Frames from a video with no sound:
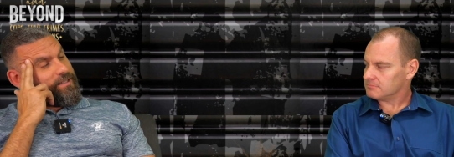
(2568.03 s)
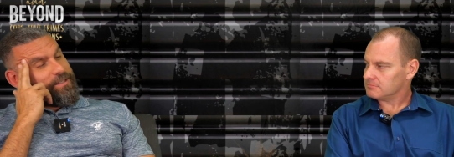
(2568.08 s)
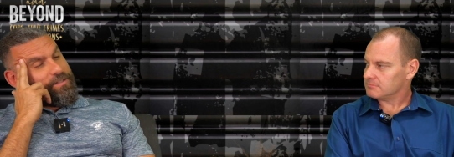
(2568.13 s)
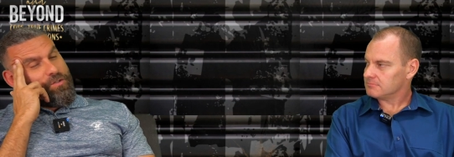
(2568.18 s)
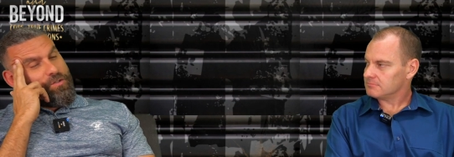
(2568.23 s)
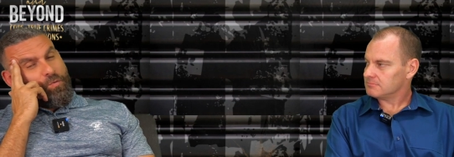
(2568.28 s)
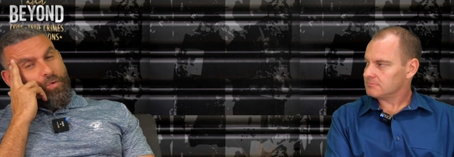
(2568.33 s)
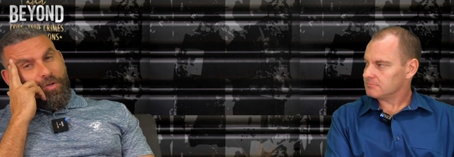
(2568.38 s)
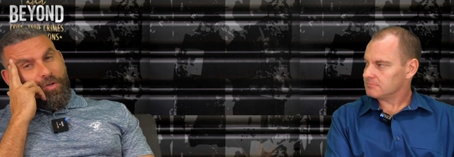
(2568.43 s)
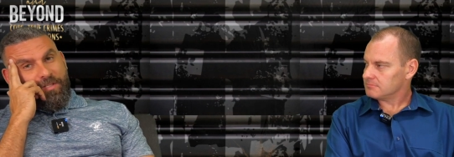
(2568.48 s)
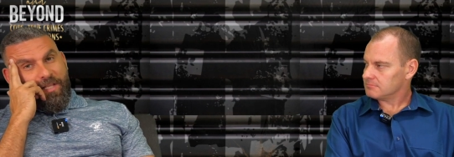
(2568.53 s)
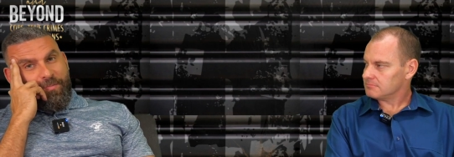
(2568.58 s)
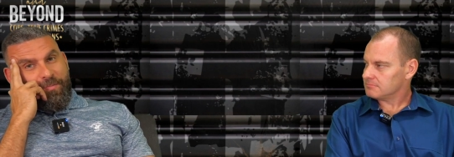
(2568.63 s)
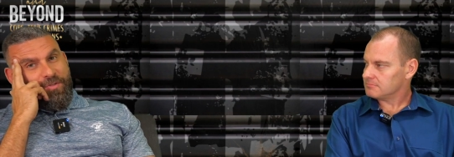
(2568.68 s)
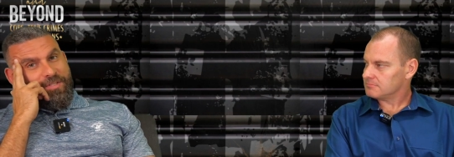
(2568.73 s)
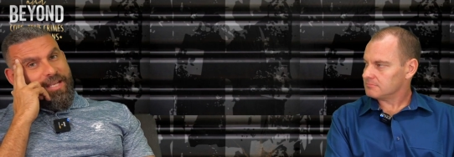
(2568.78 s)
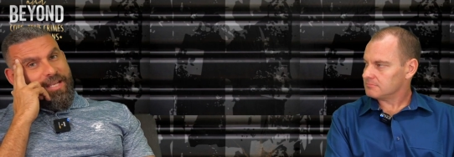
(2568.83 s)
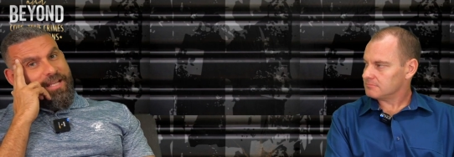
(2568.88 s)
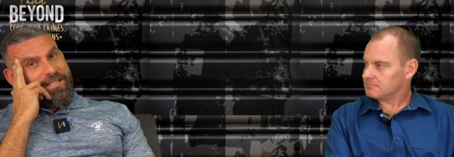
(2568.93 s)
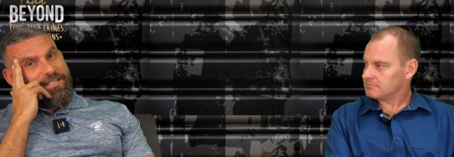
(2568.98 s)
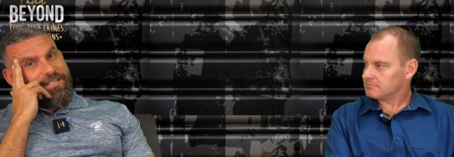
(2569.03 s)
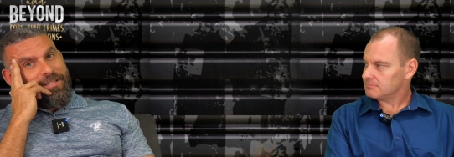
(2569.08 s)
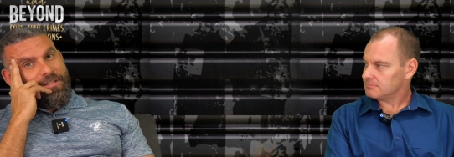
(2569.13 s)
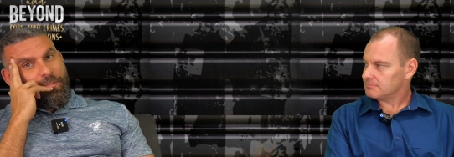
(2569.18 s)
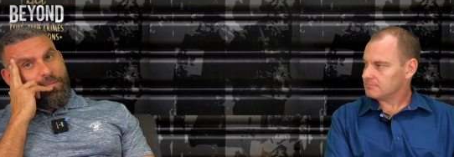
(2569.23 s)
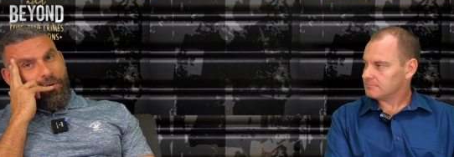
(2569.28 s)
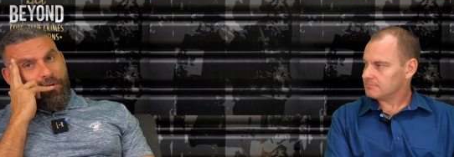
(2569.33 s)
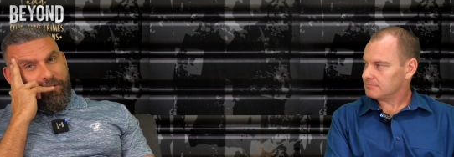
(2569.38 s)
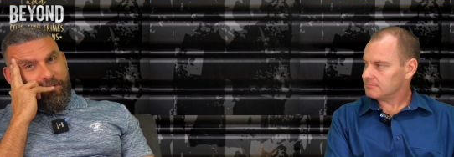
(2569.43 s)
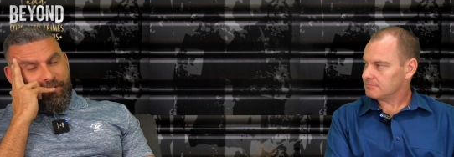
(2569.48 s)
Speaker 1: Just walked up, his hands in his
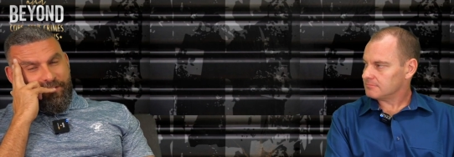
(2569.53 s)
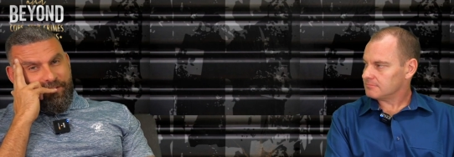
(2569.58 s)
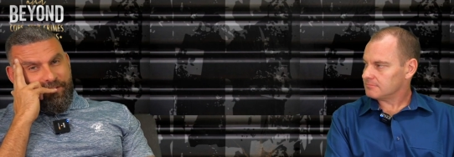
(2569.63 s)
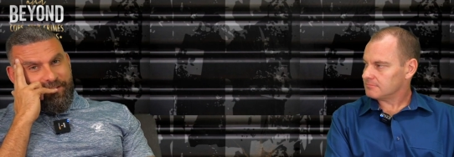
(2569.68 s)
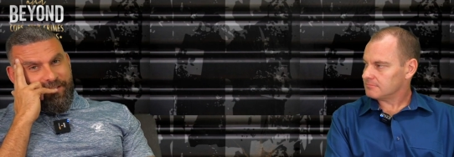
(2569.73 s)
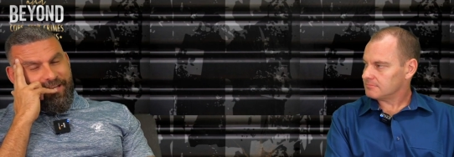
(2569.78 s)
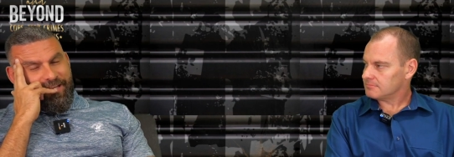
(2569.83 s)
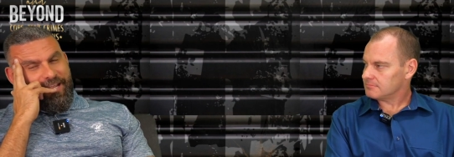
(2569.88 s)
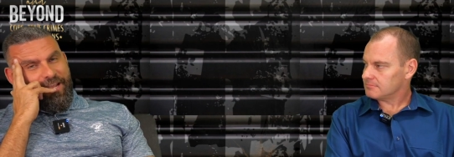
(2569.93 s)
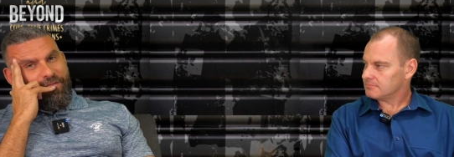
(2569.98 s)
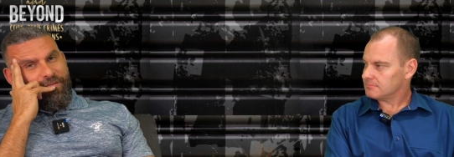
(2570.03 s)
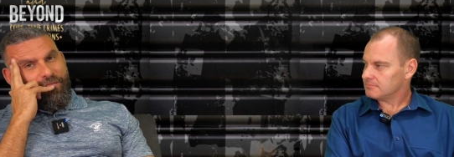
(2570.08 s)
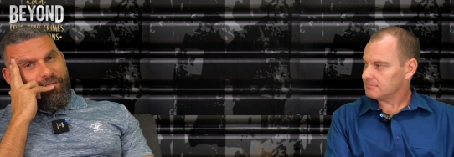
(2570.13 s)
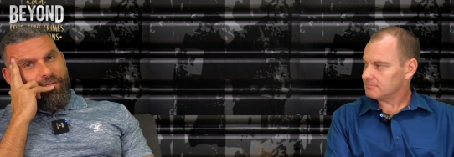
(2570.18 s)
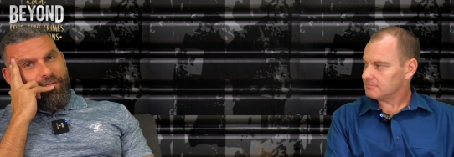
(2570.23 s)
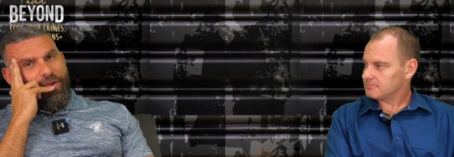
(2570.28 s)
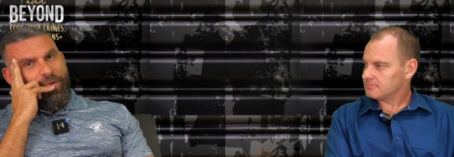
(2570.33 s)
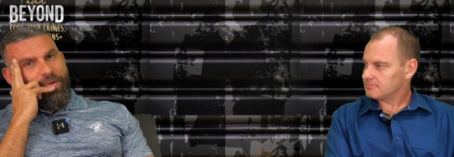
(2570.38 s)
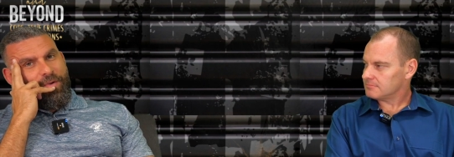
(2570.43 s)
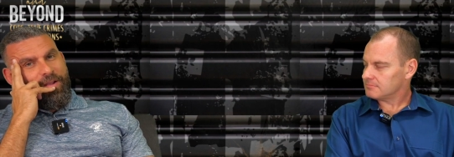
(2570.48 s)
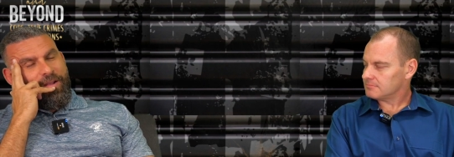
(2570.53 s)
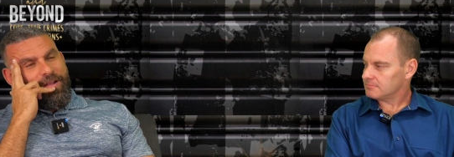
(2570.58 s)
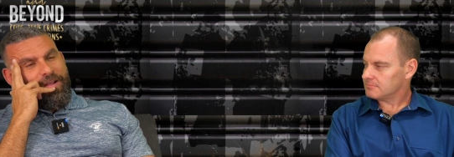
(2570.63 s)
pockets. And every